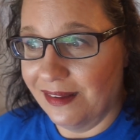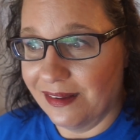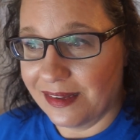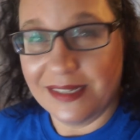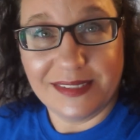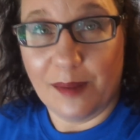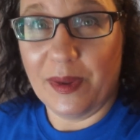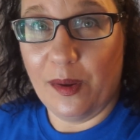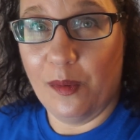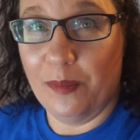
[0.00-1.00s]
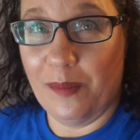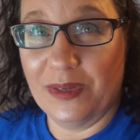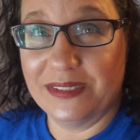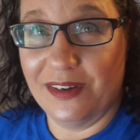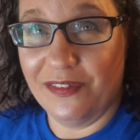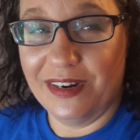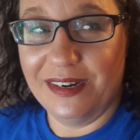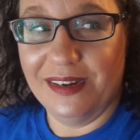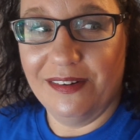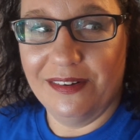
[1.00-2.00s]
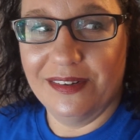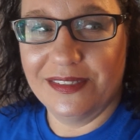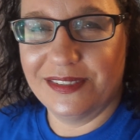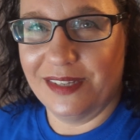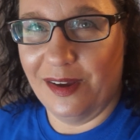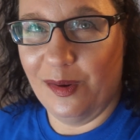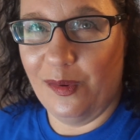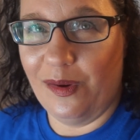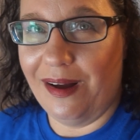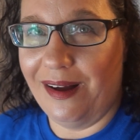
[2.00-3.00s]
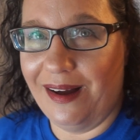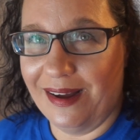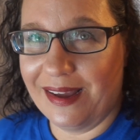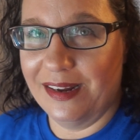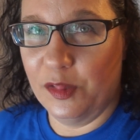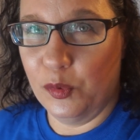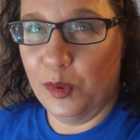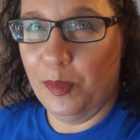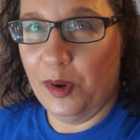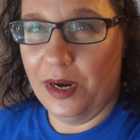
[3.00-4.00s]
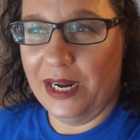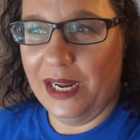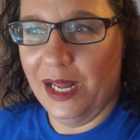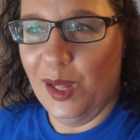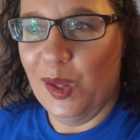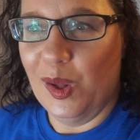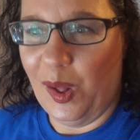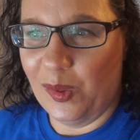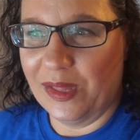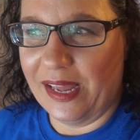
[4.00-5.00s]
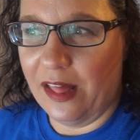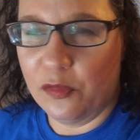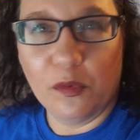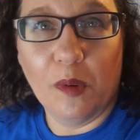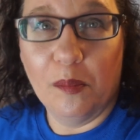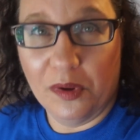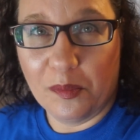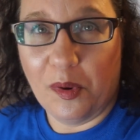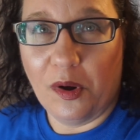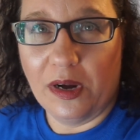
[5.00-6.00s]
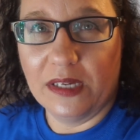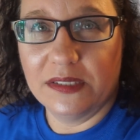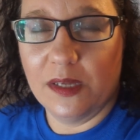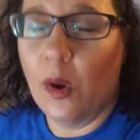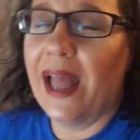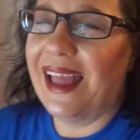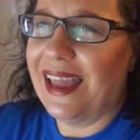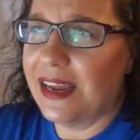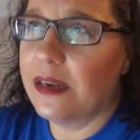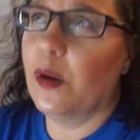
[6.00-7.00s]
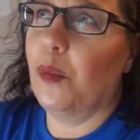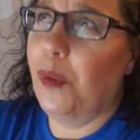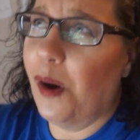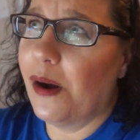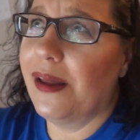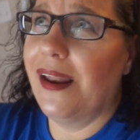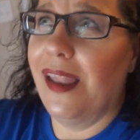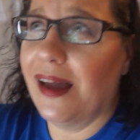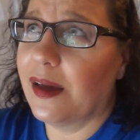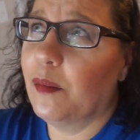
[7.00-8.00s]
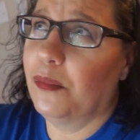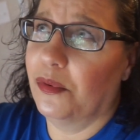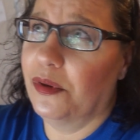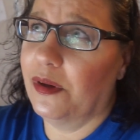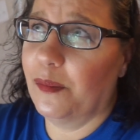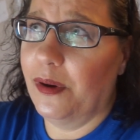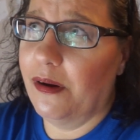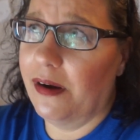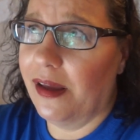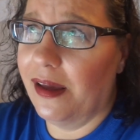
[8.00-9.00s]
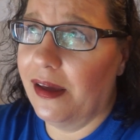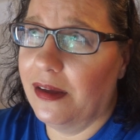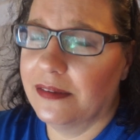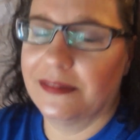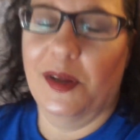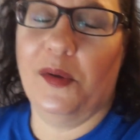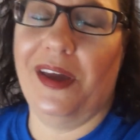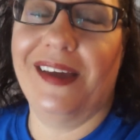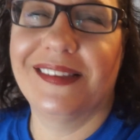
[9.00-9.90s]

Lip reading: because I'm at home by myself right now, so I kind of threw a party, only I threw a book party. So ain't no party like a book party. Okay,